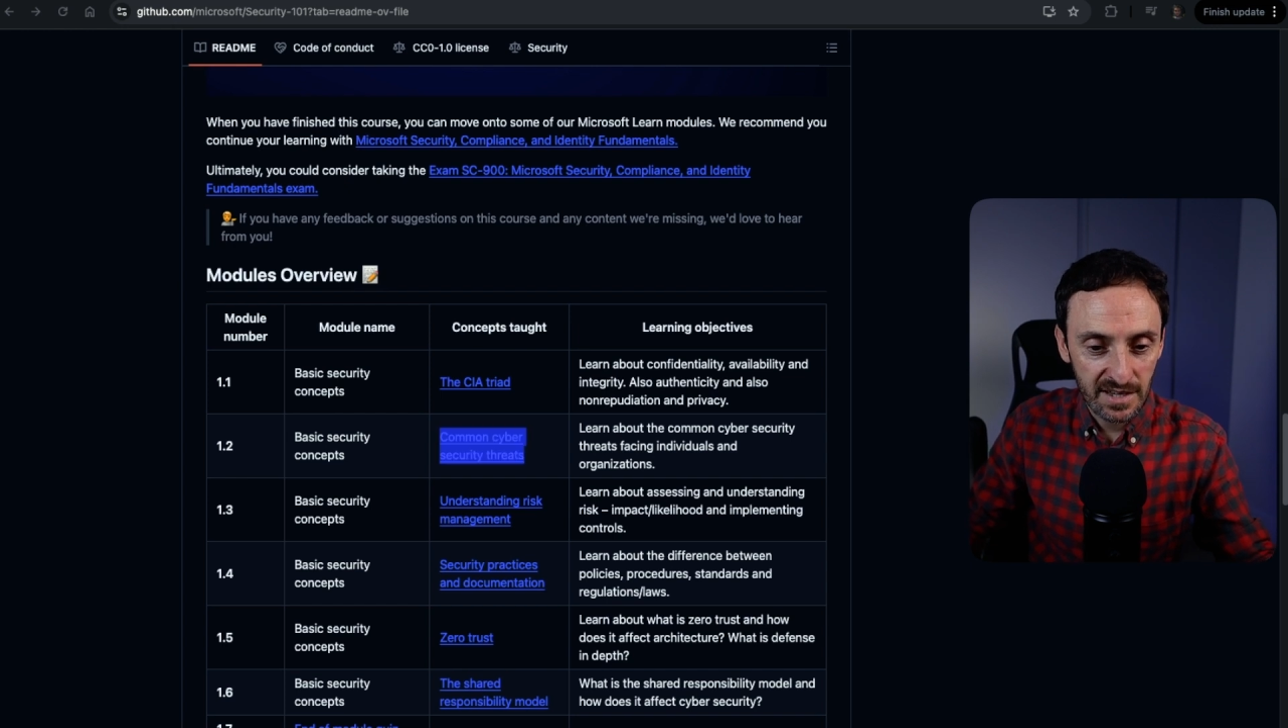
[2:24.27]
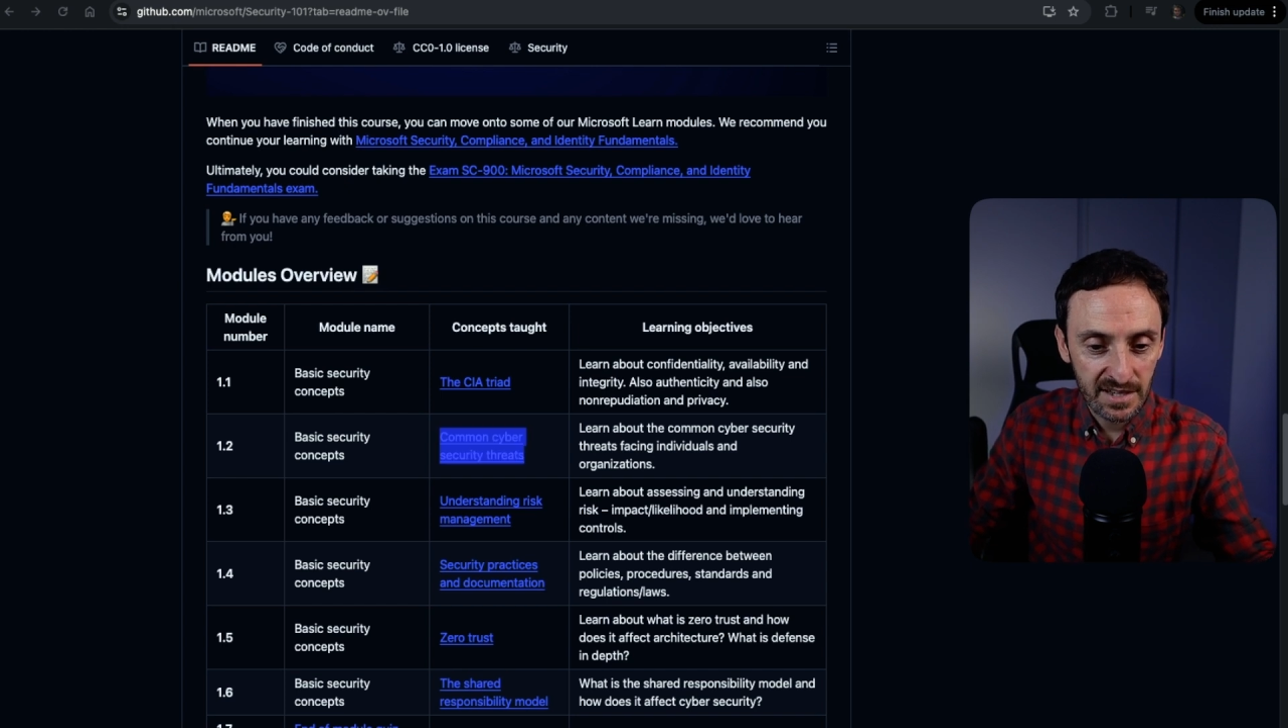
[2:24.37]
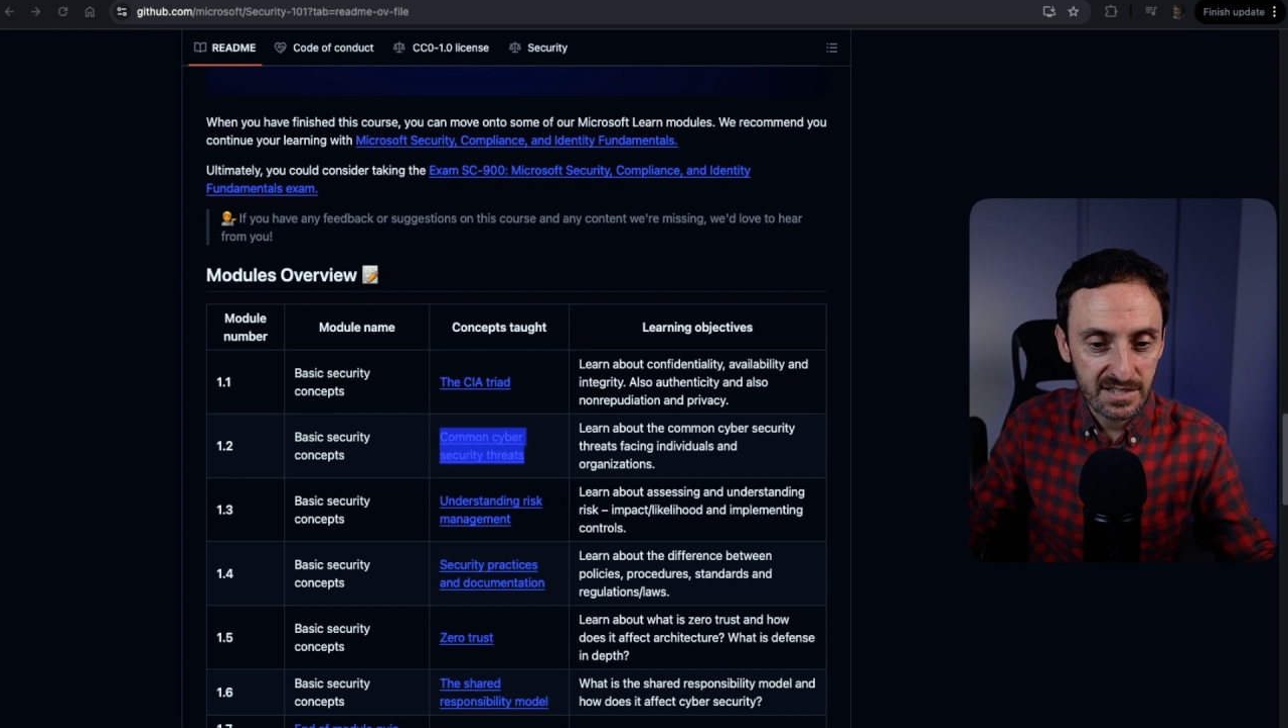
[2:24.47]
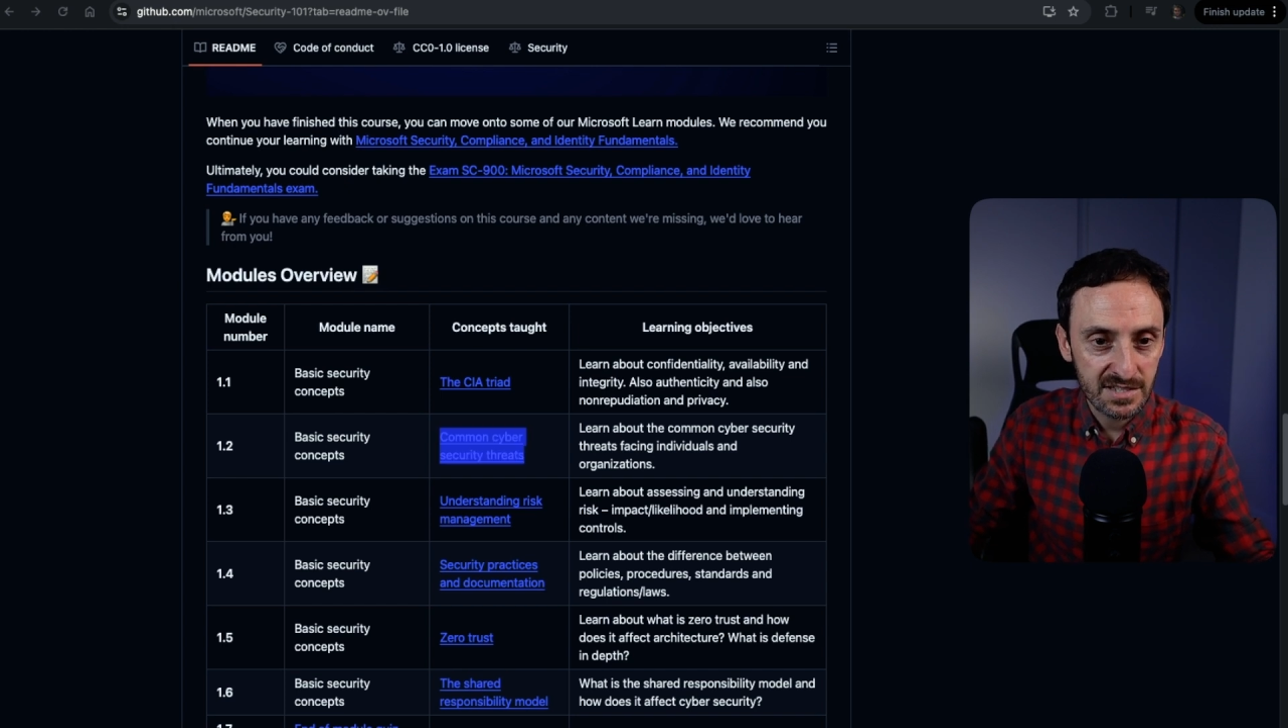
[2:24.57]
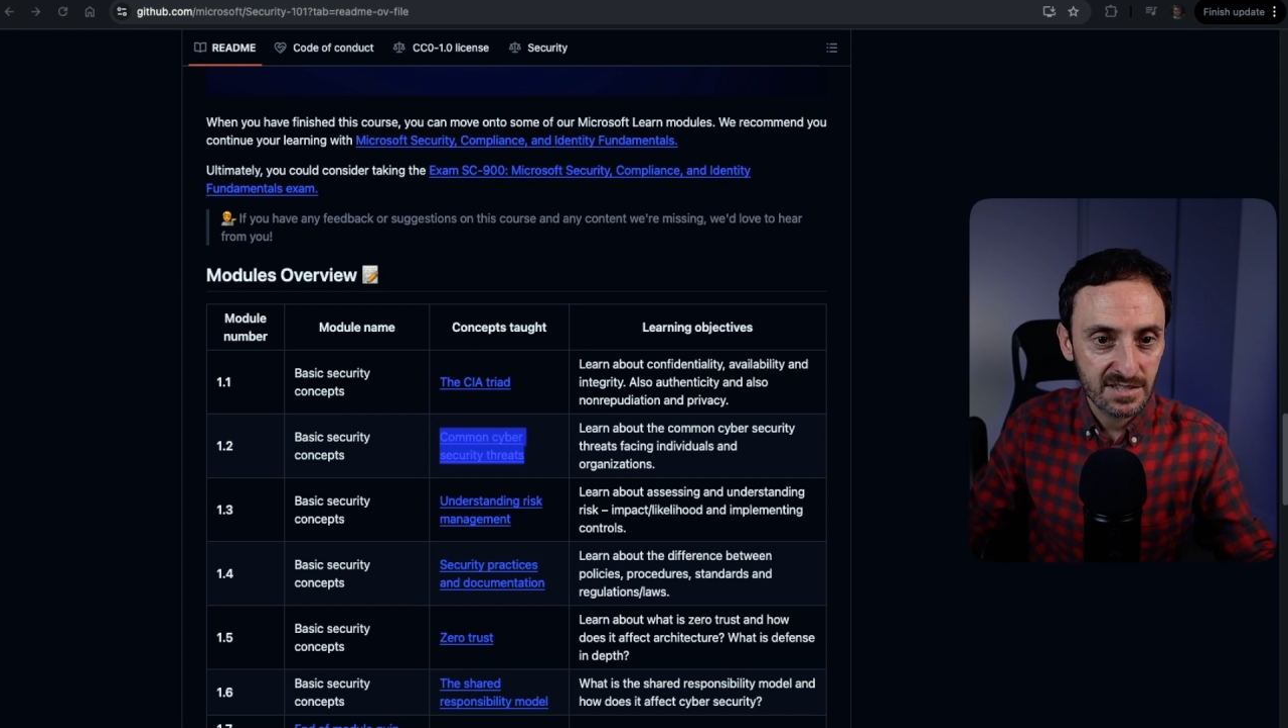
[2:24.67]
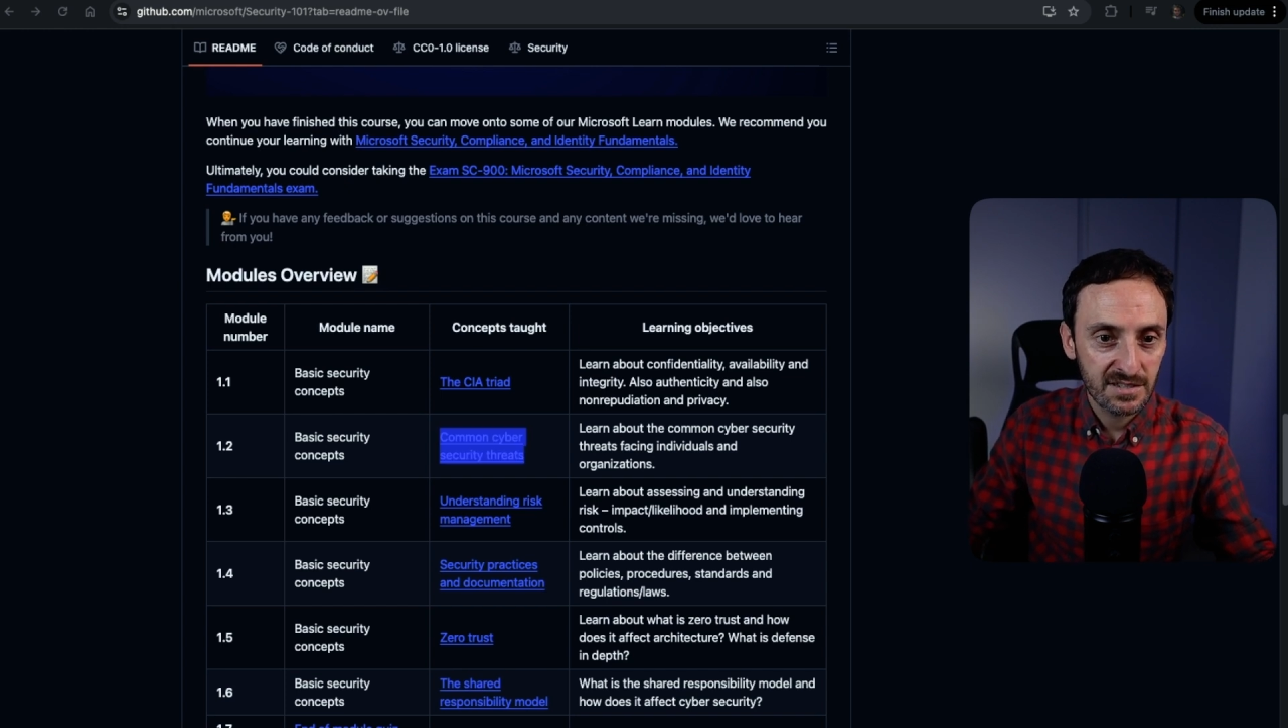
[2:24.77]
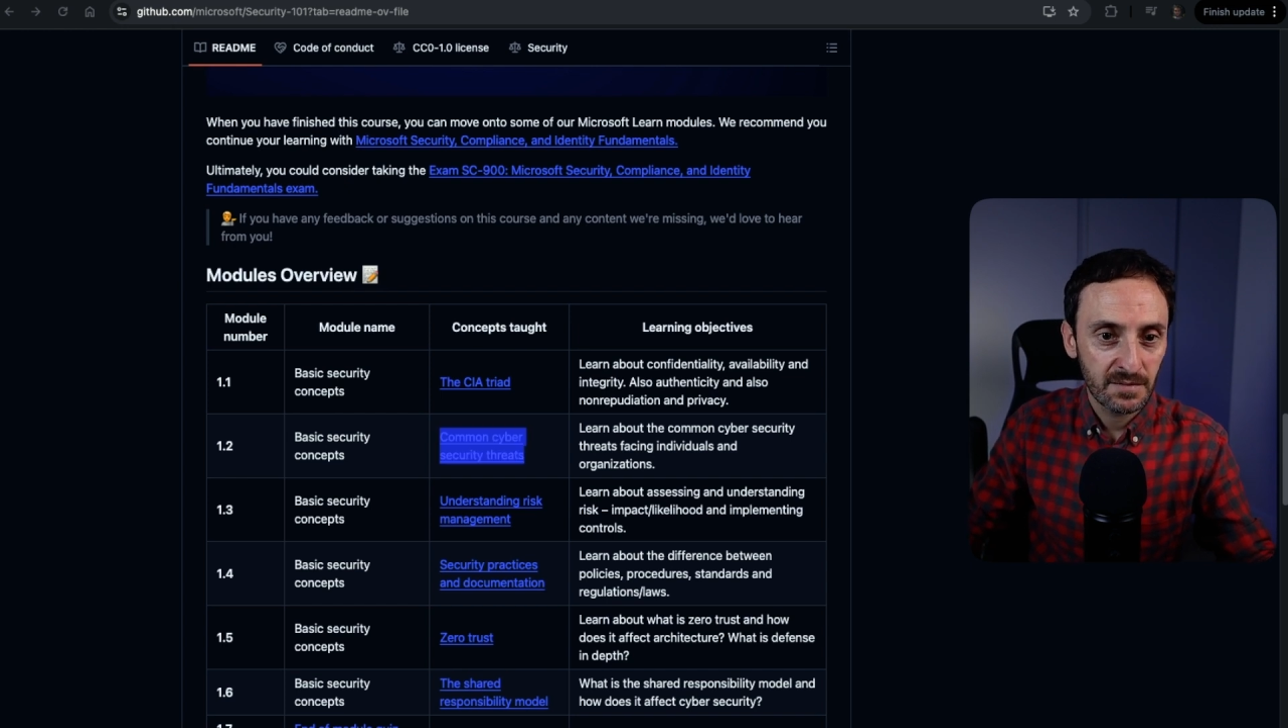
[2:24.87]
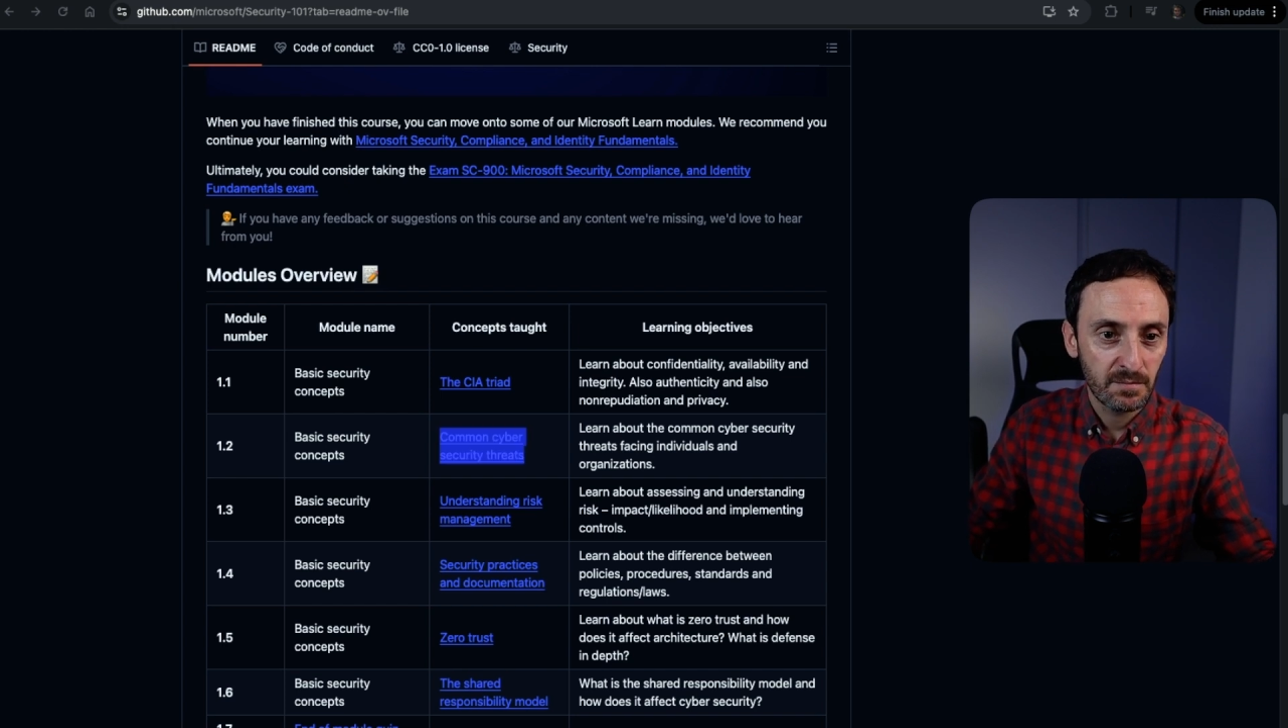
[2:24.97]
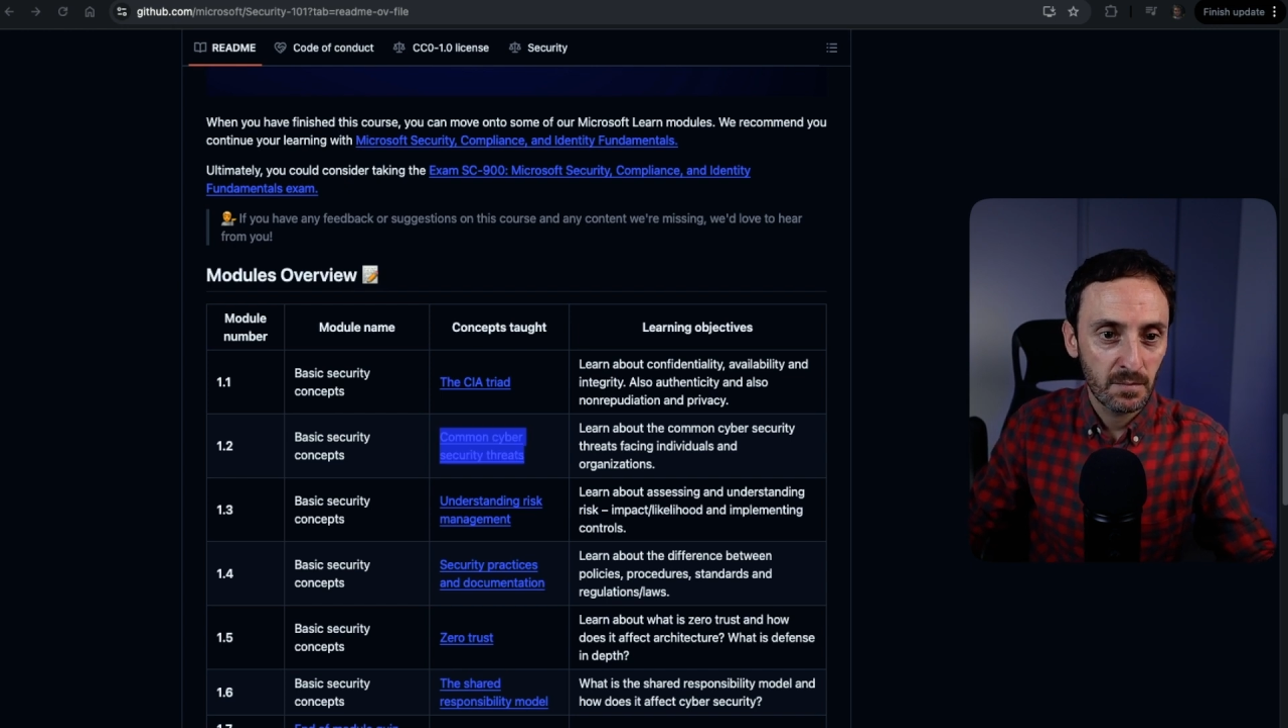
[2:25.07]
links.